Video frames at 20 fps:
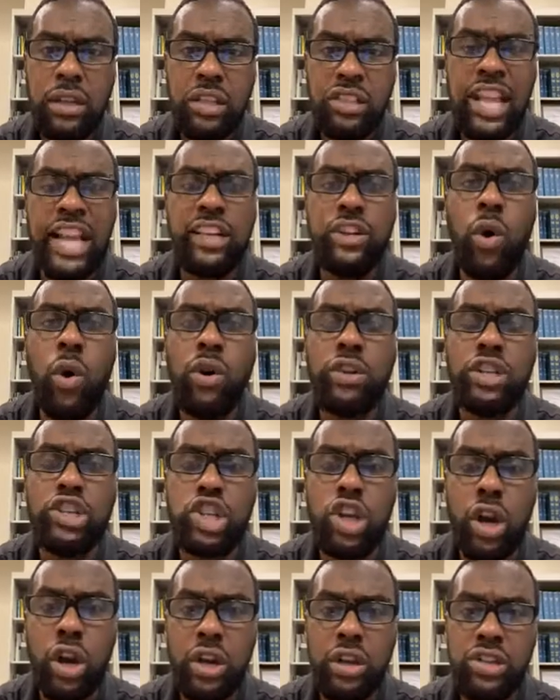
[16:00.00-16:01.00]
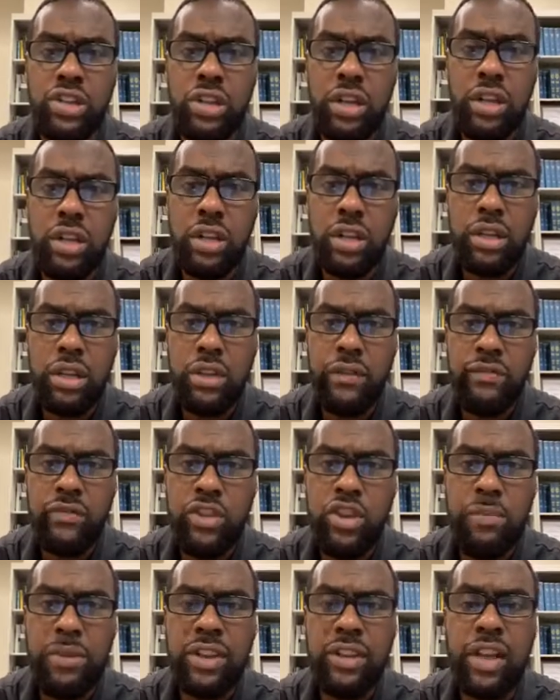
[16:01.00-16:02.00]
It's like going to church.
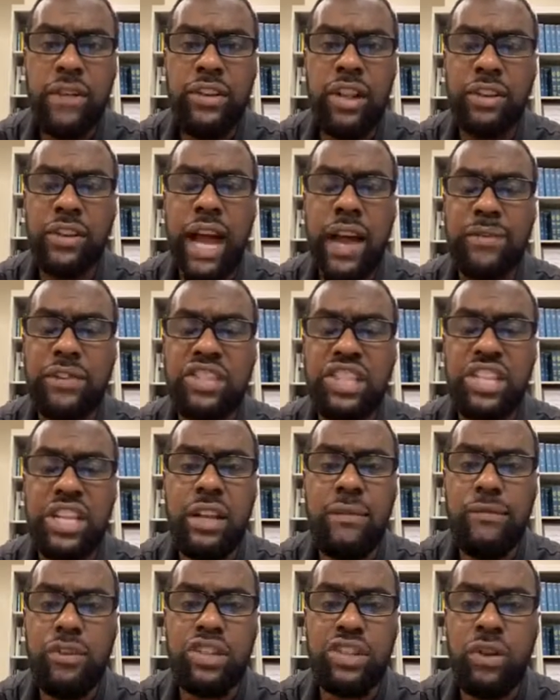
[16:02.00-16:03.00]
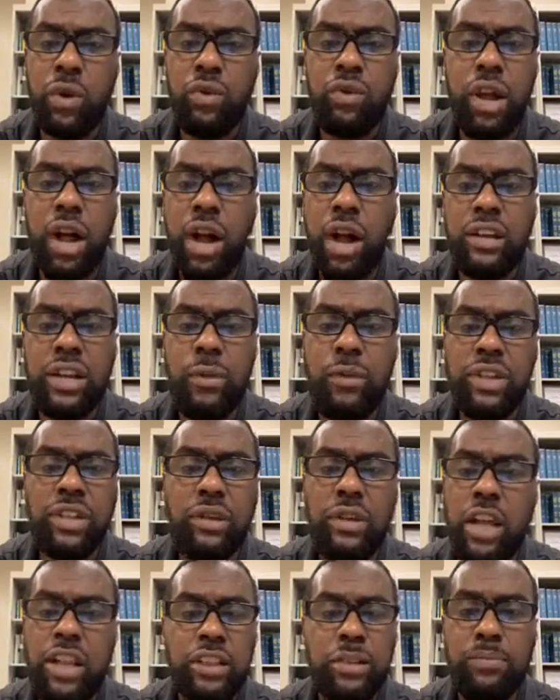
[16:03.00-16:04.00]
You've been living a life of sin for so long that
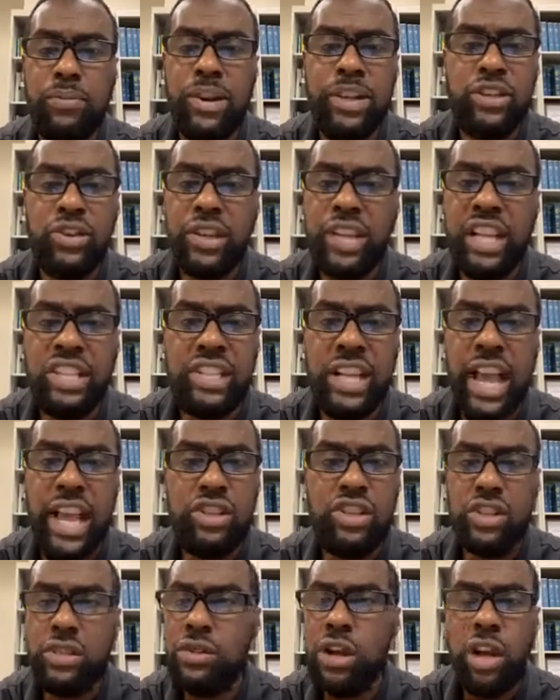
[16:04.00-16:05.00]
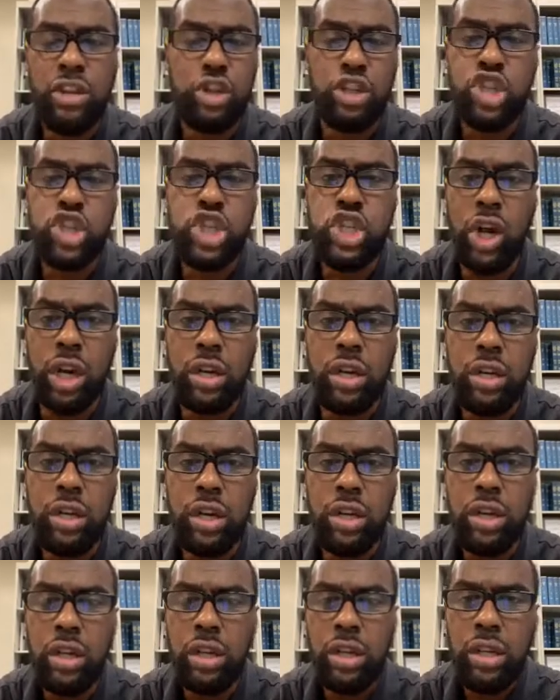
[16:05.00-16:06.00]
when the preacher gets at you, you're shook.
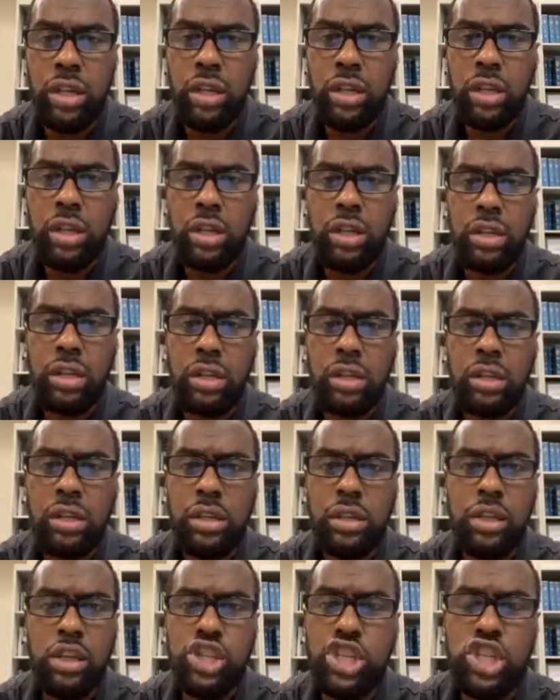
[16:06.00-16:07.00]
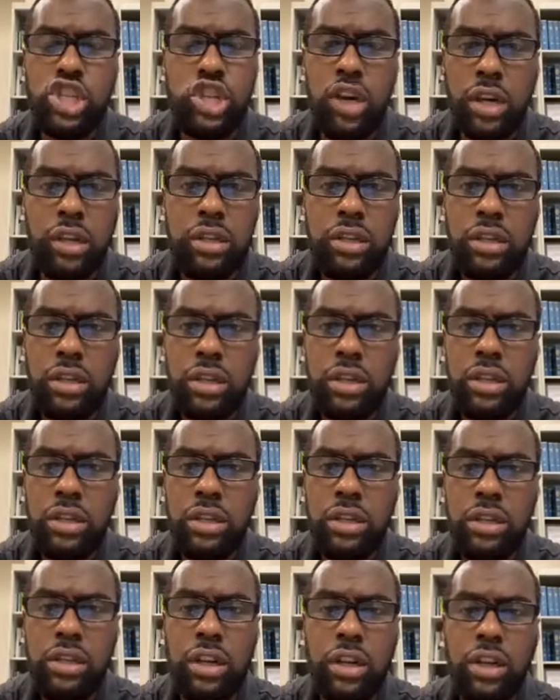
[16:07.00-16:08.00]
You're shook.
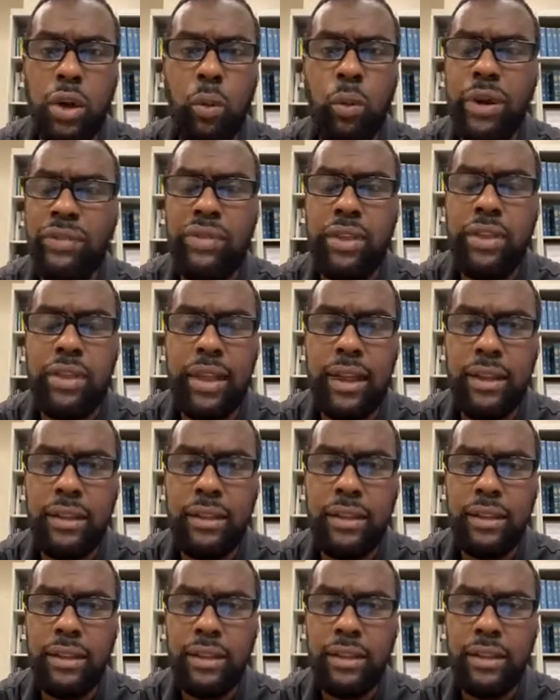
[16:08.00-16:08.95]
You don't know what to think.